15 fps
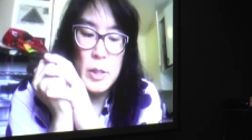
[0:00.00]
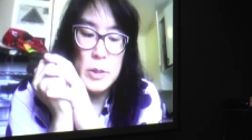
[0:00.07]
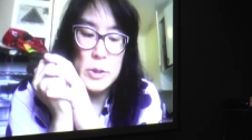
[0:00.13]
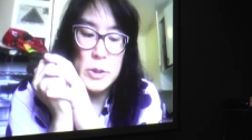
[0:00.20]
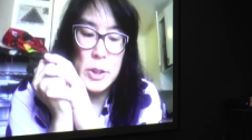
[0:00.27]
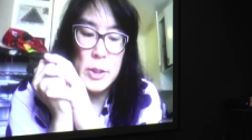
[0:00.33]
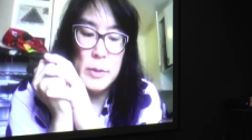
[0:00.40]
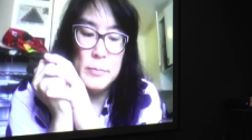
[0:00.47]

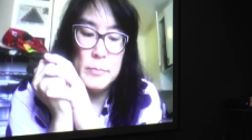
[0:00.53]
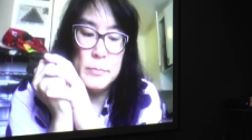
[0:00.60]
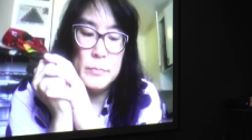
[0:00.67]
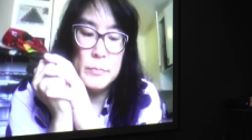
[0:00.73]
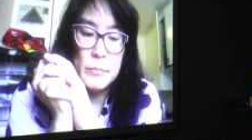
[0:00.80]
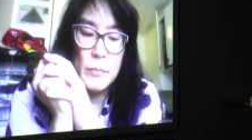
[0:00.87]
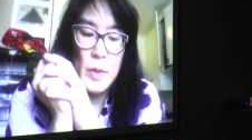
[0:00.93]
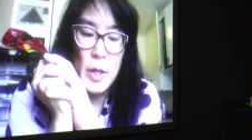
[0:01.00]
Um,
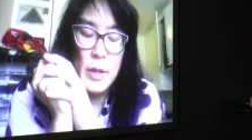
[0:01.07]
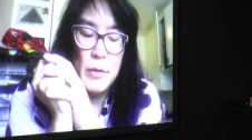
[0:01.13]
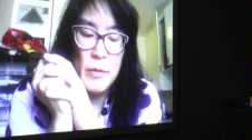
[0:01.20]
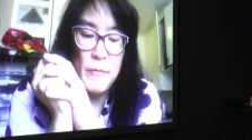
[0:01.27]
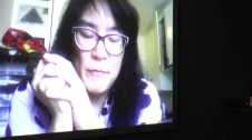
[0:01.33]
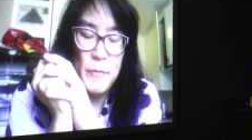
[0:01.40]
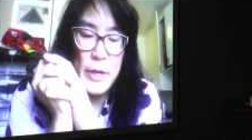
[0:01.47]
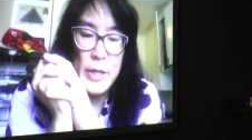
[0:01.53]

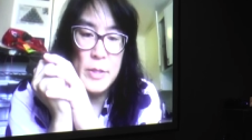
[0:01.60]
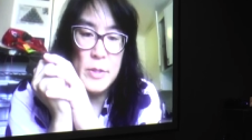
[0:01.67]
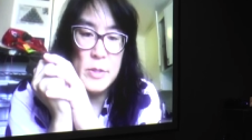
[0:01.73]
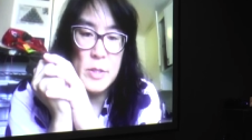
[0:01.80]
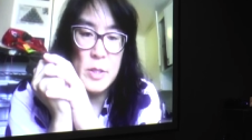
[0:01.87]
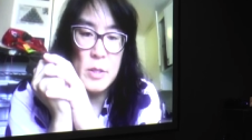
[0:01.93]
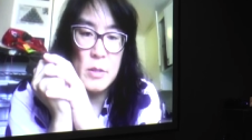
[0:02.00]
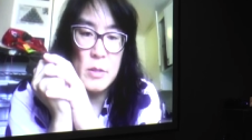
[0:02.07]
and
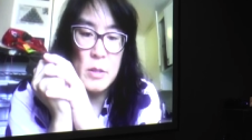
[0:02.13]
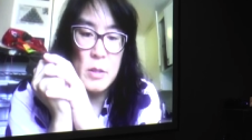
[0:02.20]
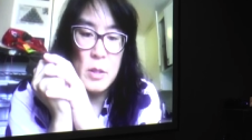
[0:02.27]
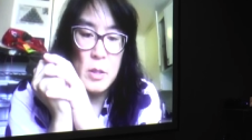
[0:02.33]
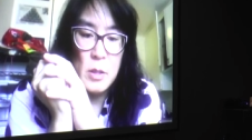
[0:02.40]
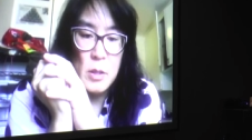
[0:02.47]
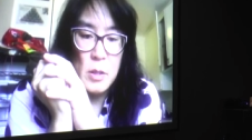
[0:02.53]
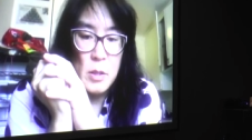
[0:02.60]
friends and
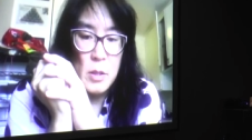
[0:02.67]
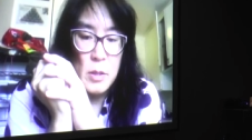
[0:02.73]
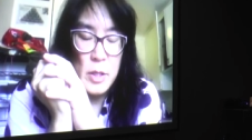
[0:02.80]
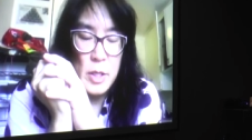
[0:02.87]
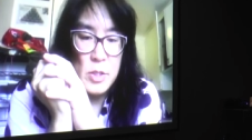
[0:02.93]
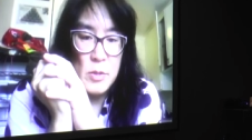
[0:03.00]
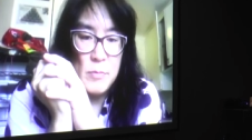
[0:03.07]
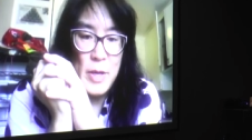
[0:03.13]

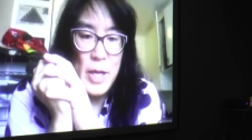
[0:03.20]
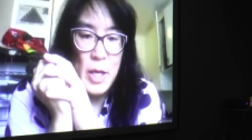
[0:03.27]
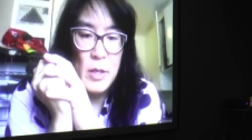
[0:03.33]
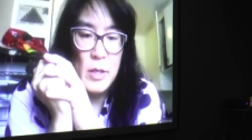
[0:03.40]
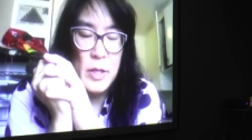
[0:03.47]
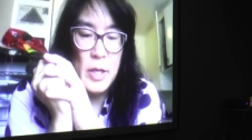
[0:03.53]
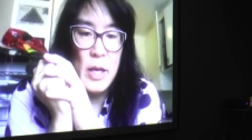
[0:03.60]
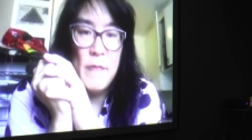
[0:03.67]
that you make,
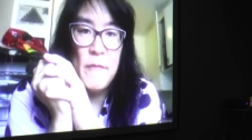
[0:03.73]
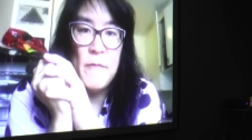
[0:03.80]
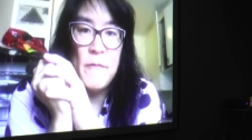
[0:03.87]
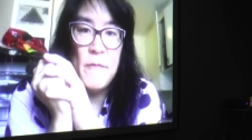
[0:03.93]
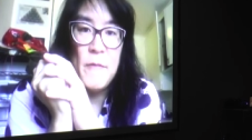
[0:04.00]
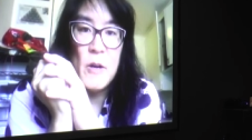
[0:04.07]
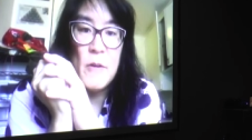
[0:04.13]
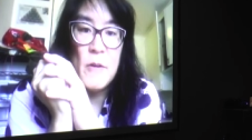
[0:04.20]
they have
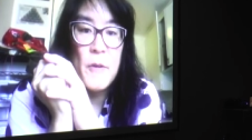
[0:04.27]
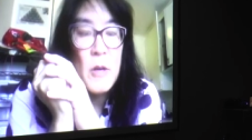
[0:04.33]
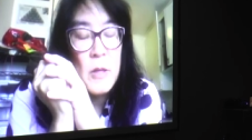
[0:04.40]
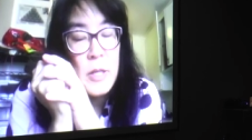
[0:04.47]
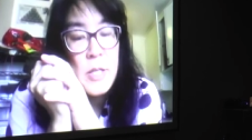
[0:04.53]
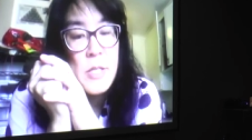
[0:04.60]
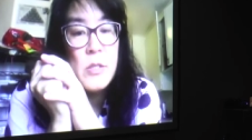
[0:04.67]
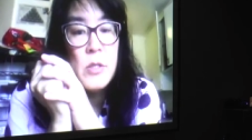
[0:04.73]
far, far
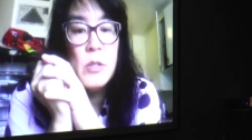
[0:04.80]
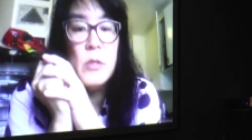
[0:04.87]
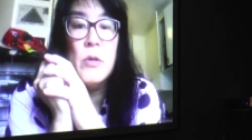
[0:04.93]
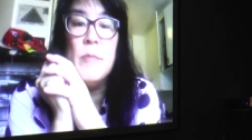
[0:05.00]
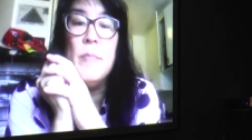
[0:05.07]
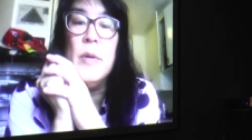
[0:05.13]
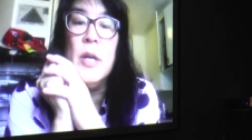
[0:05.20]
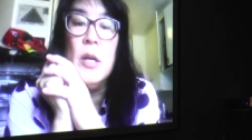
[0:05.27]
less to do
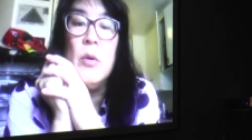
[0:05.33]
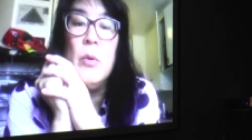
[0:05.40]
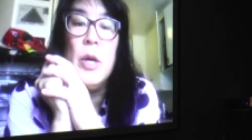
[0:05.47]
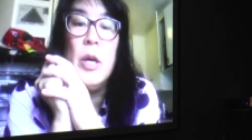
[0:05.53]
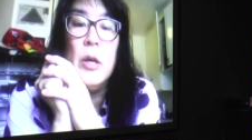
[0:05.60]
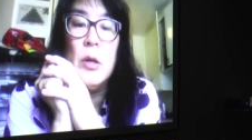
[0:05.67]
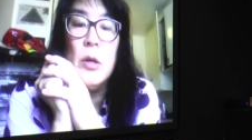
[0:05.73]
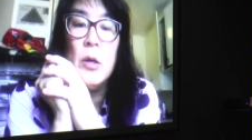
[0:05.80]
with being
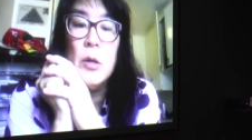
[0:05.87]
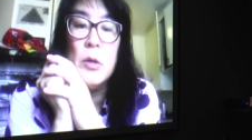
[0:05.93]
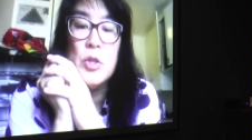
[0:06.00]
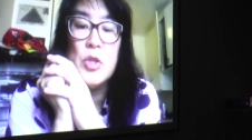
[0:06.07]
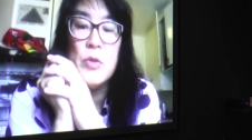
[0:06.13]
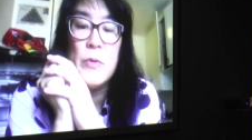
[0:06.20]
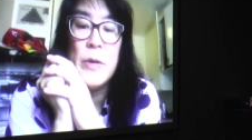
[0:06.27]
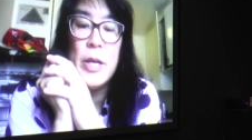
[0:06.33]
queer or
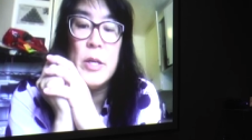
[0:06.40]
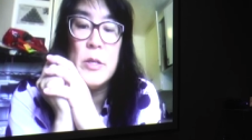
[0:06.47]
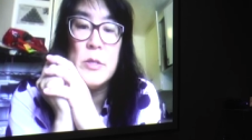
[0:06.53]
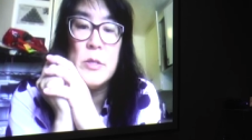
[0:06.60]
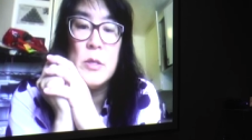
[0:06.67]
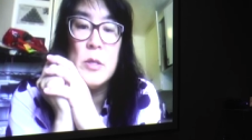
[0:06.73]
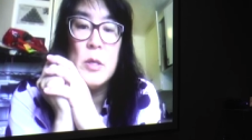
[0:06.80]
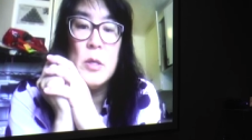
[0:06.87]

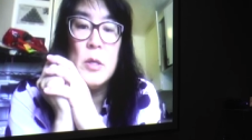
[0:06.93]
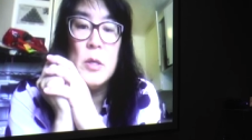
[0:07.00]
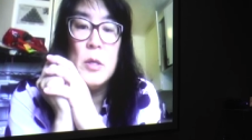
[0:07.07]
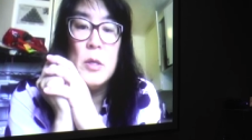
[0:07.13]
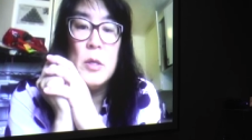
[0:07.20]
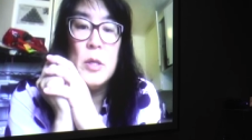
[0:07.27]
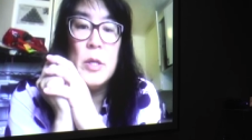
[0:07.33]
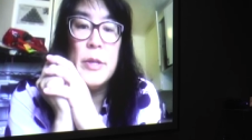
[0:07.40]
trans,
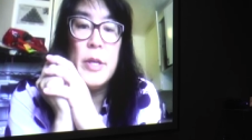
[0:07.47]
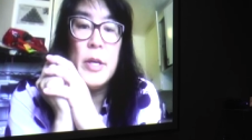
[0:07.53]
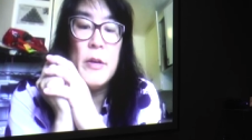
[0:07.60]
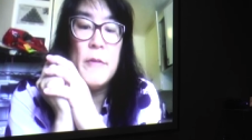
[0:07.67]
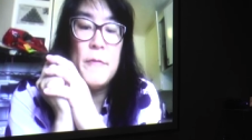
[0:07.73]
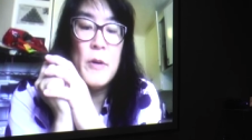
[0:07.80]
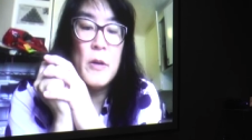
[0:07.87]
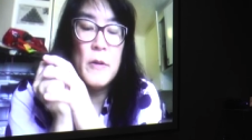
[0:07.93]
and they
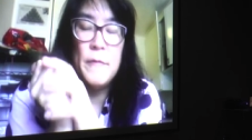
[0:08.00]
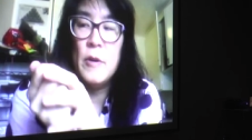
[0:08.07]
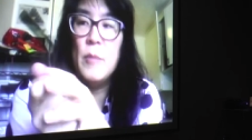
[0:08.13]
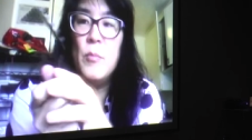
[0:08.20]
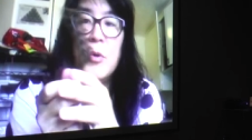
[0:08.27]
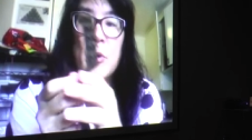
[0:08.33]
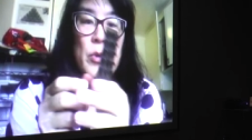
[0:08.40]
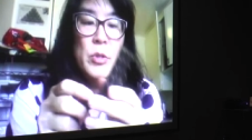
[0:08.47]
have far, far
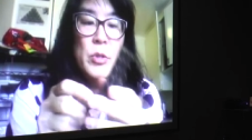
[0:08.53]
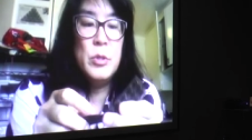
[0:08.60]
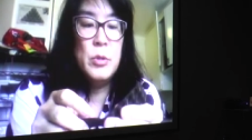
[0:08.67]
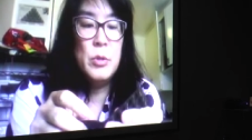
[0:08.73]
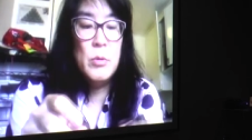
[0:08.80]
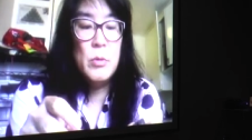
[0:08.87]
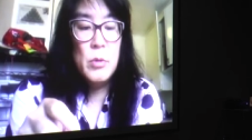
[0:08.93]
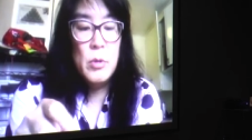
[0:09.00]
more
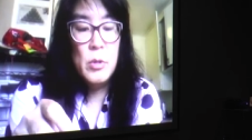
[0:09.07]
to